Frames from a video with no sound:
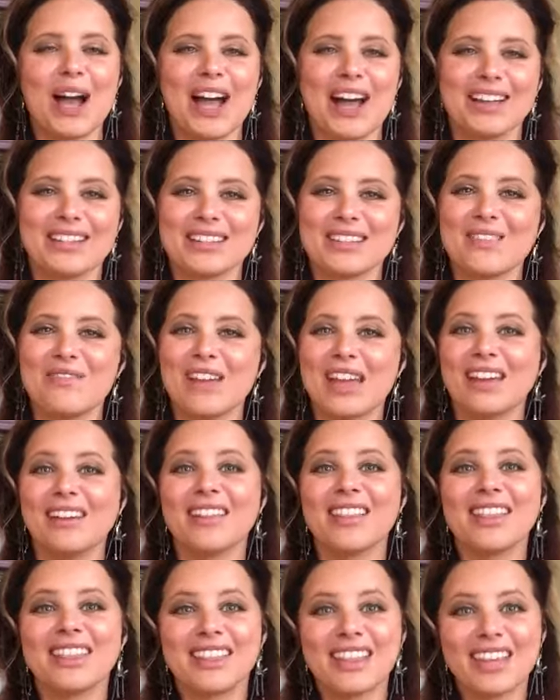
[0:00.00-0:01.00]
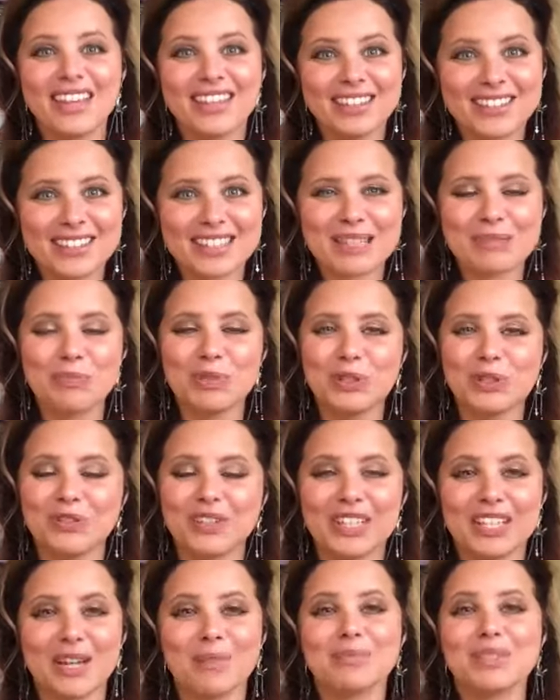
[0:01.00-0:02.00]
So as the veil thins,
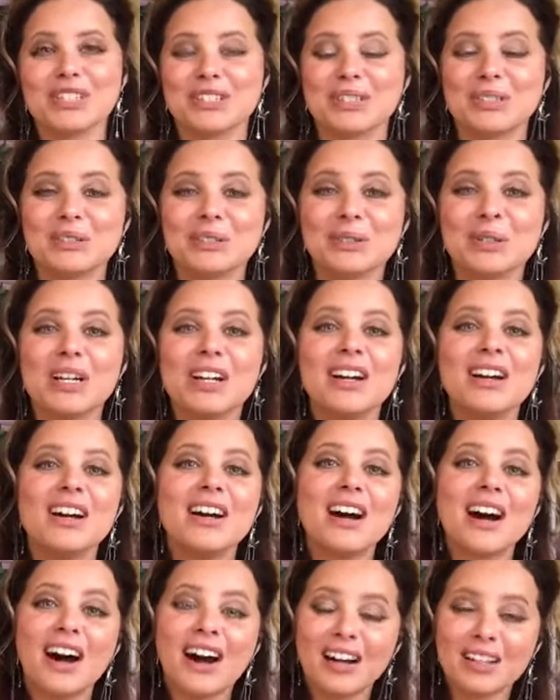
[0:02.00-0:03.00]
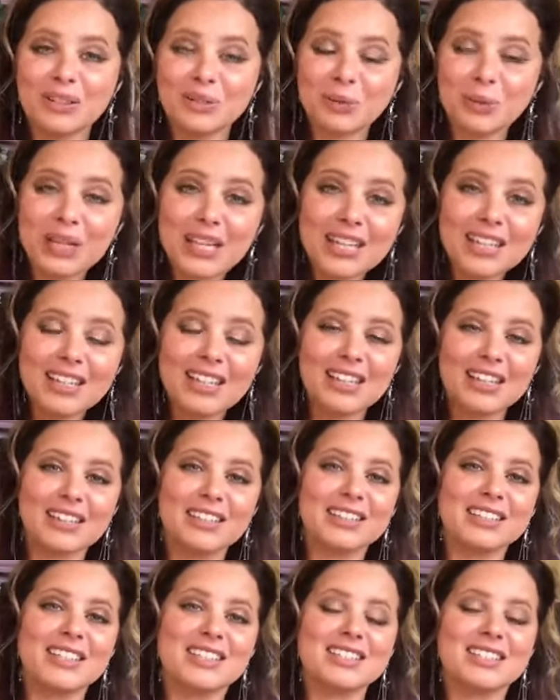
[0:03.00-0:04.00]
moving up to
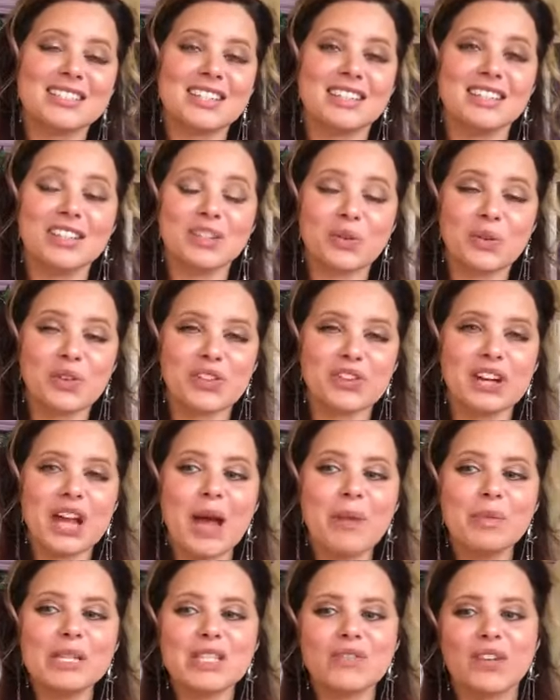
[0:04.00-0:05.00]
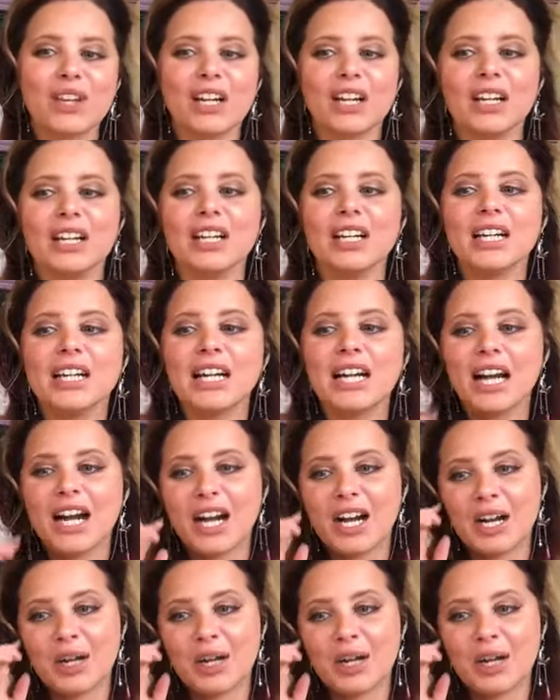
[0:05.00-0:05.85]
Halloween here in the Northern Hemisphere,